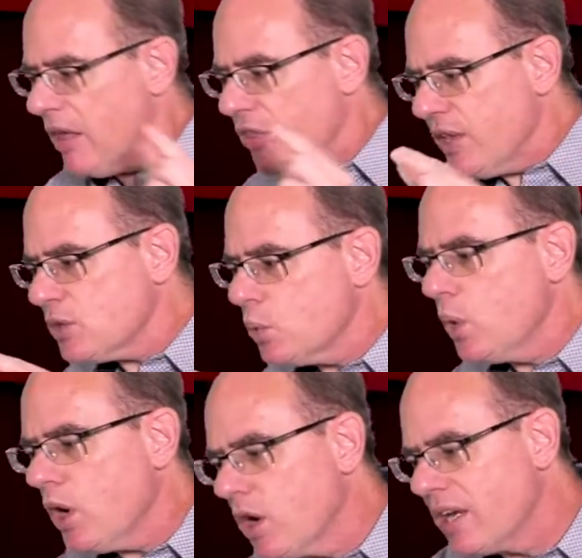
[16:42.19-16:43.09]
This
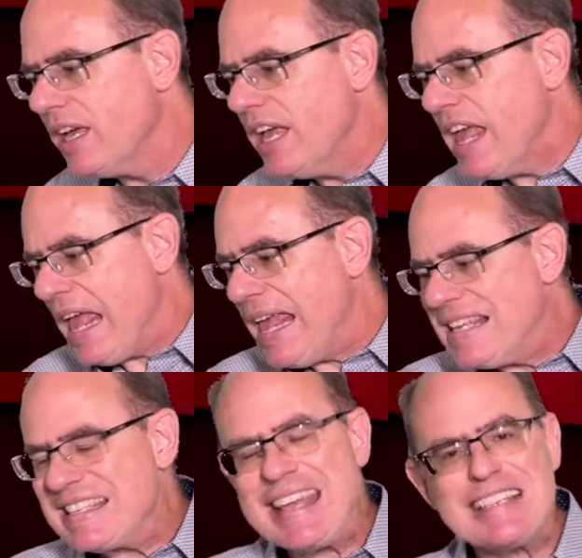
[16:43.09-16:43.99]
word
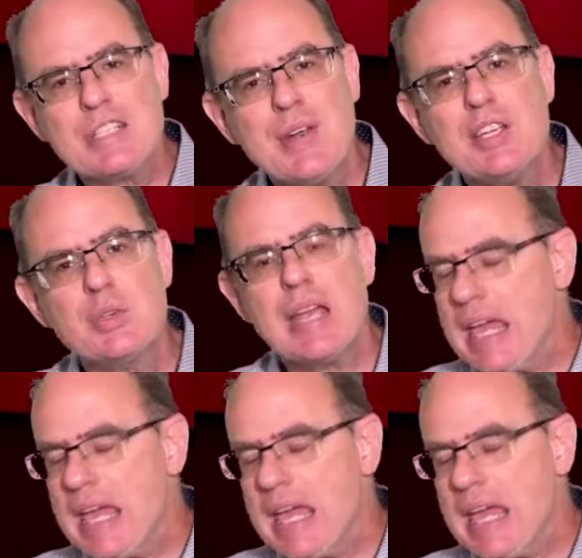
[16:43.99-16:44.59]
is that treasury.